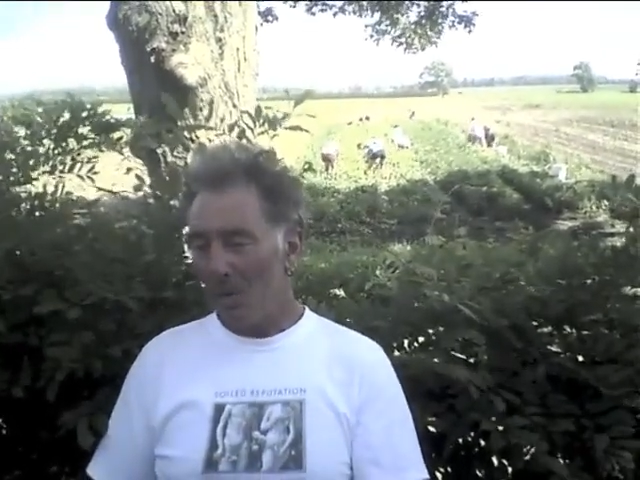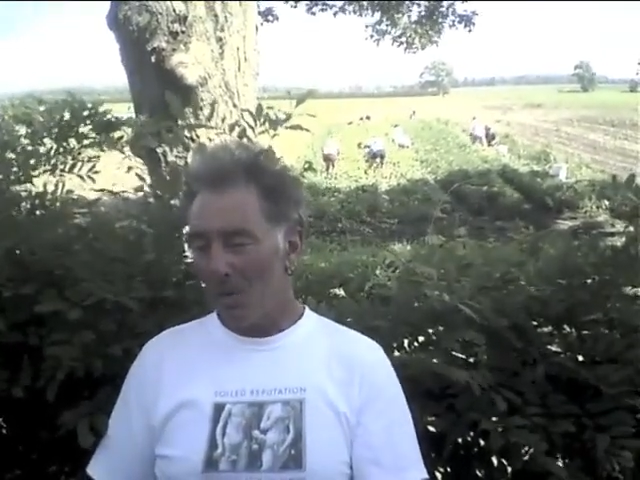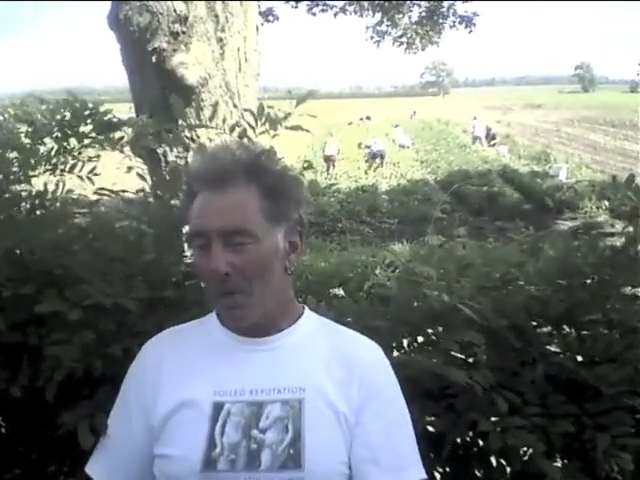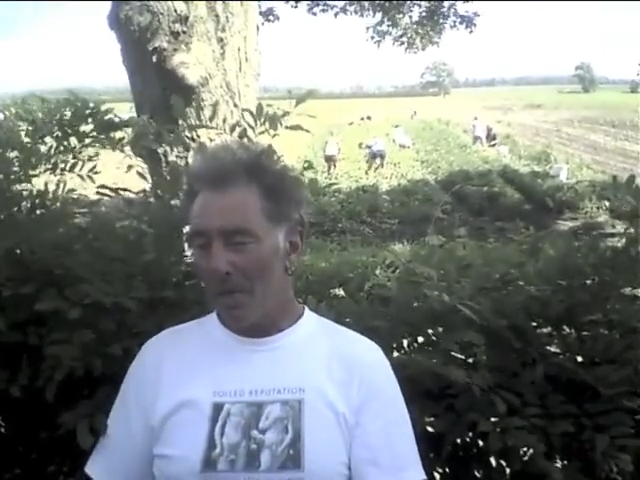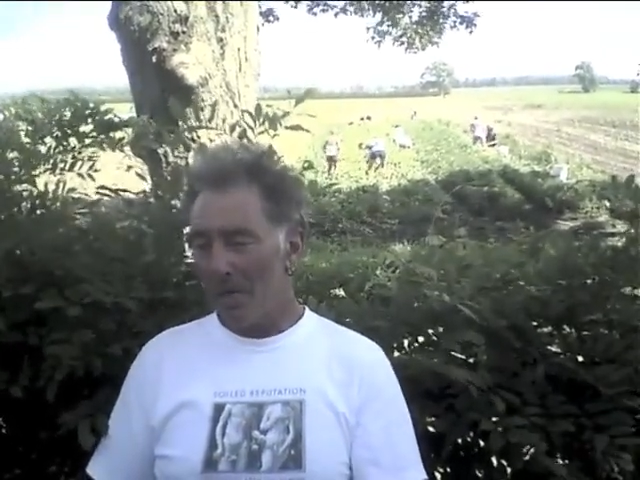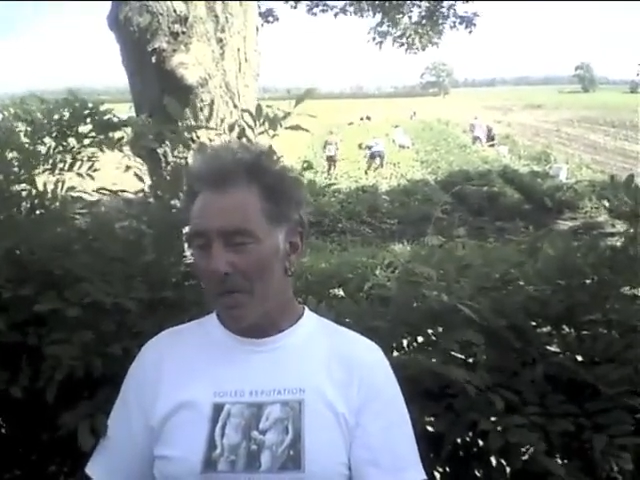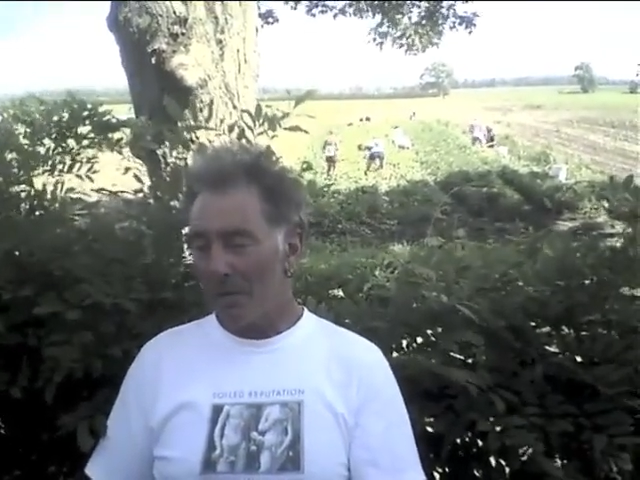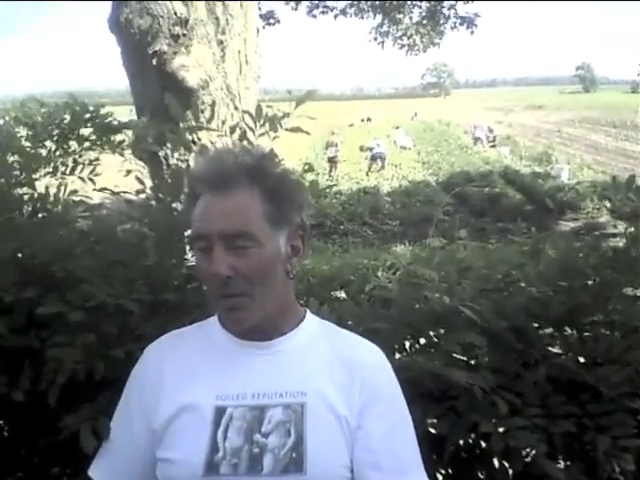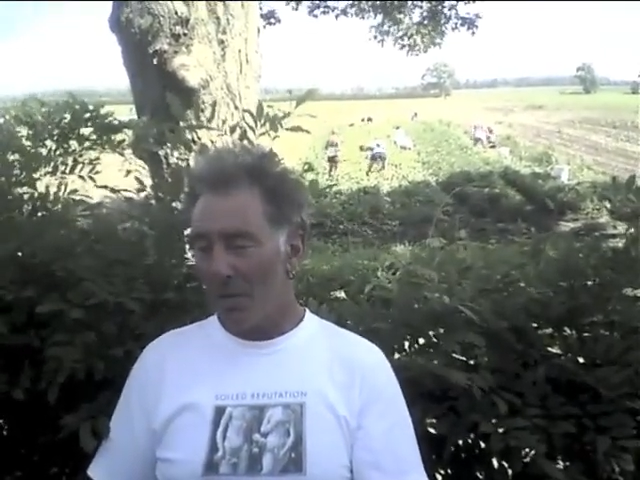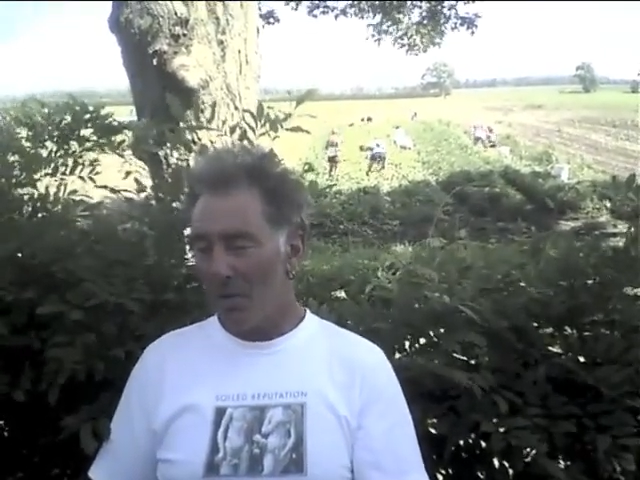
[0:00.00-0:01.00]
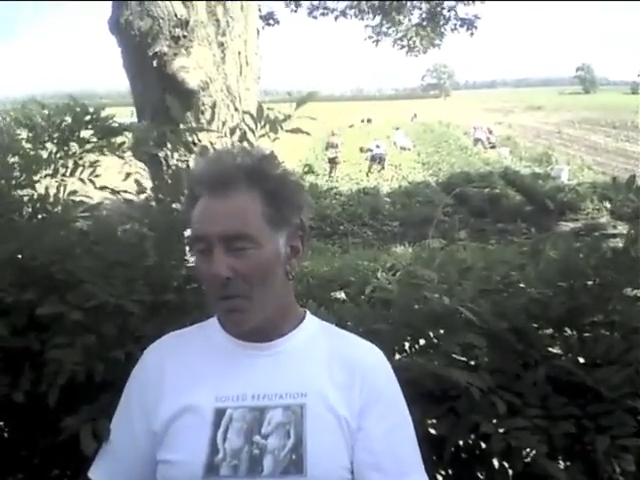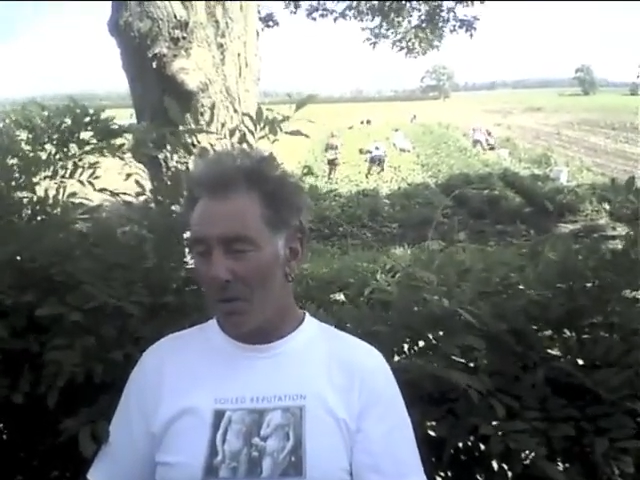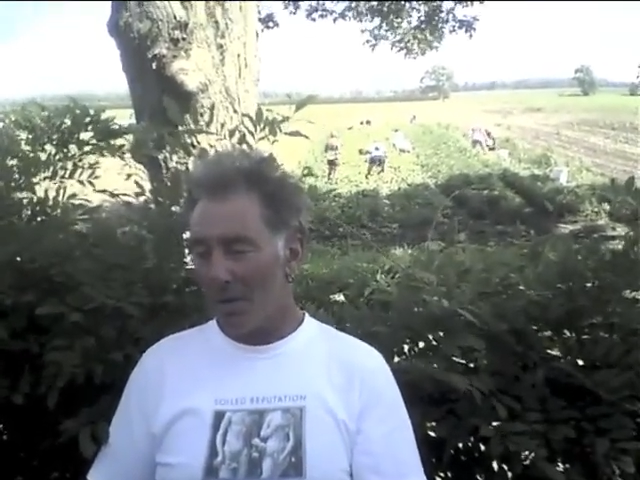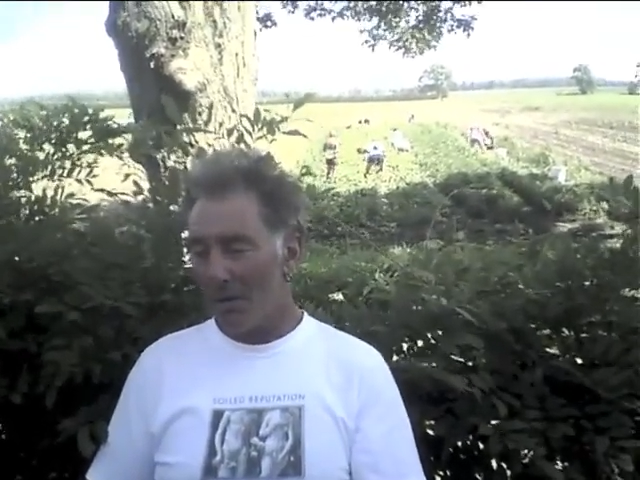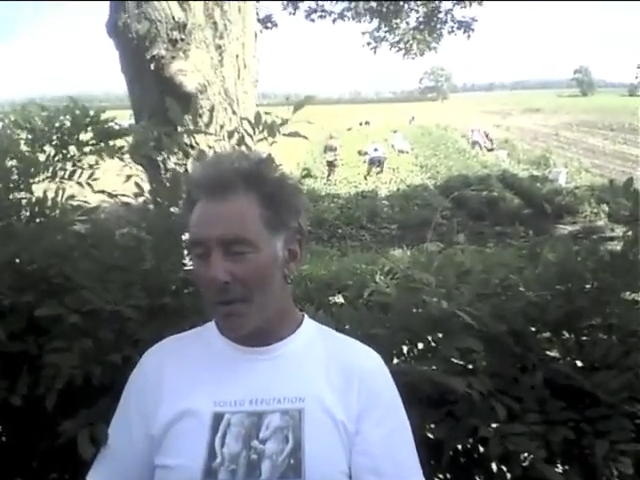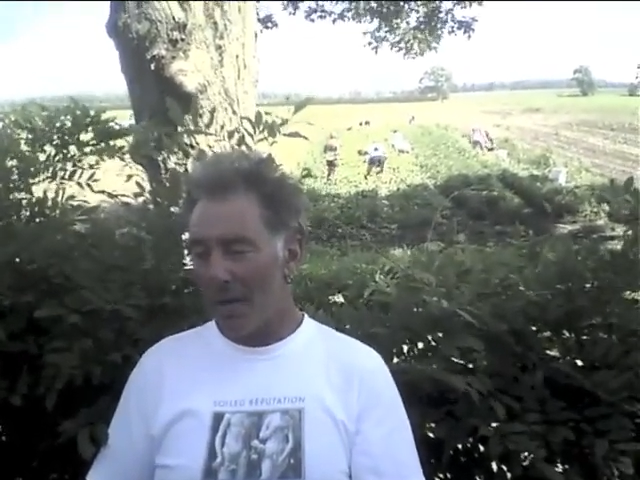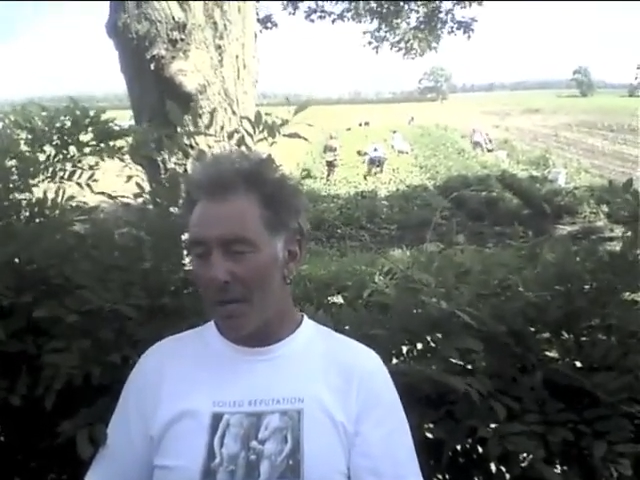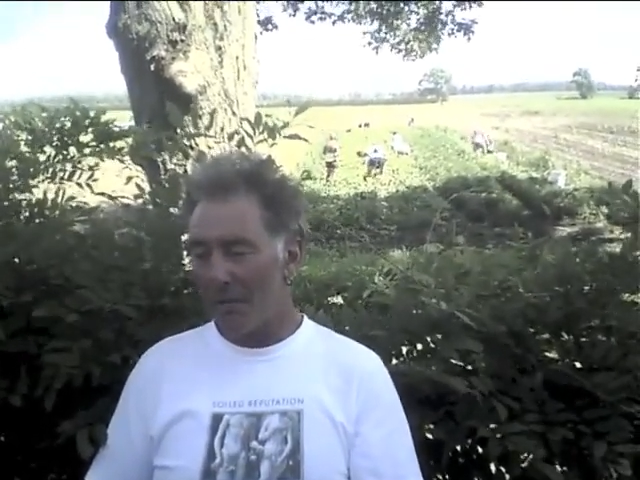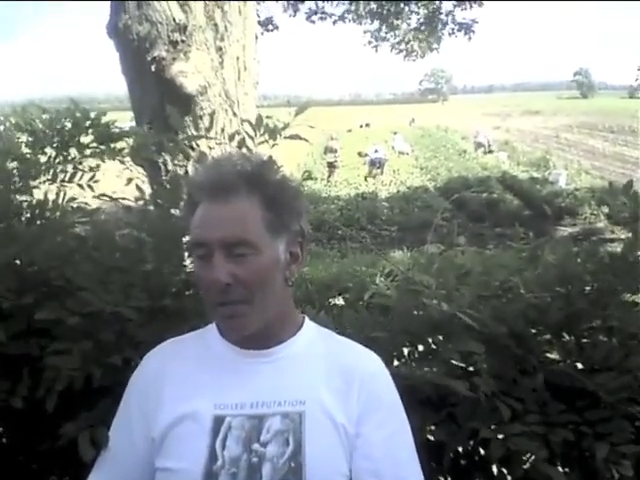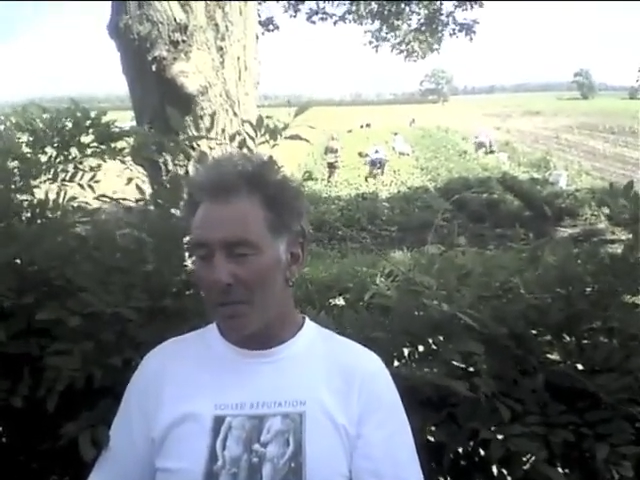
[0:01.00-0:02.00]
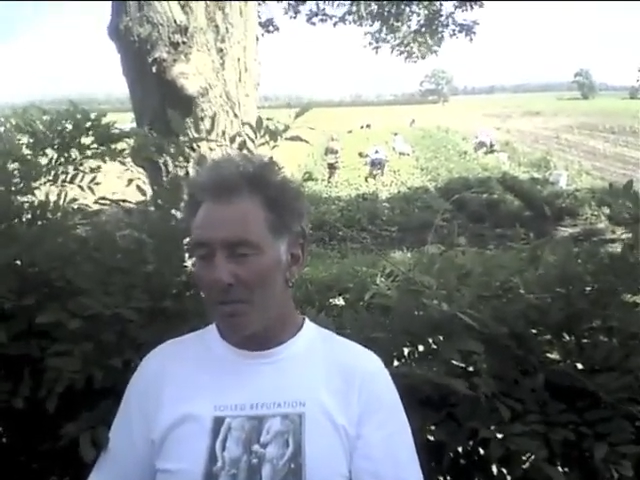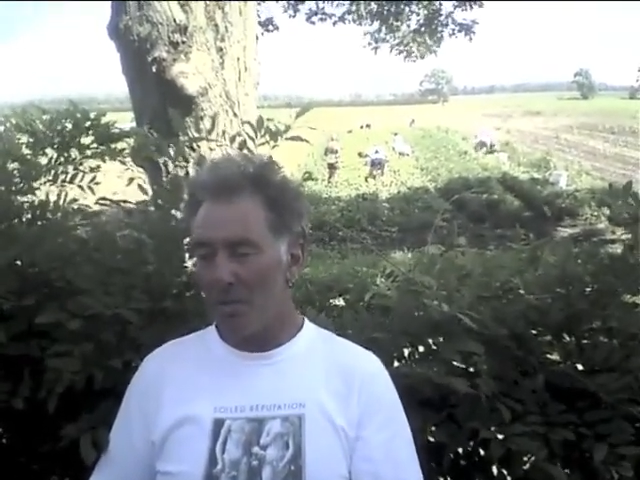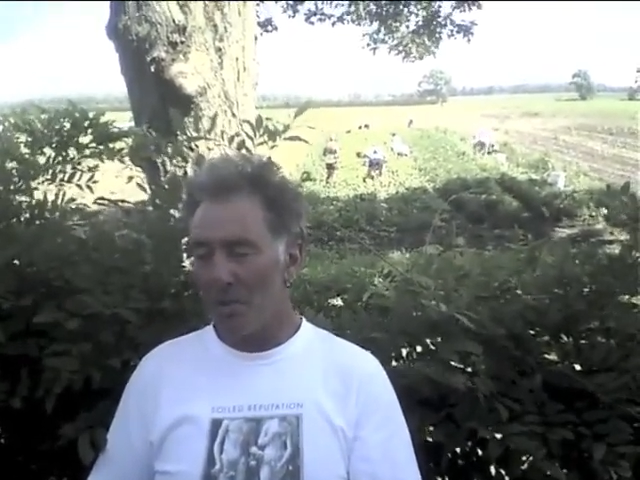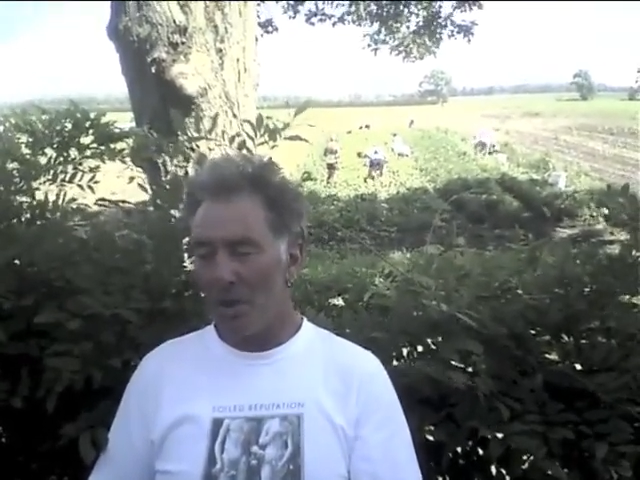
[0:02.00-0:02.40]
we grow organic vegetables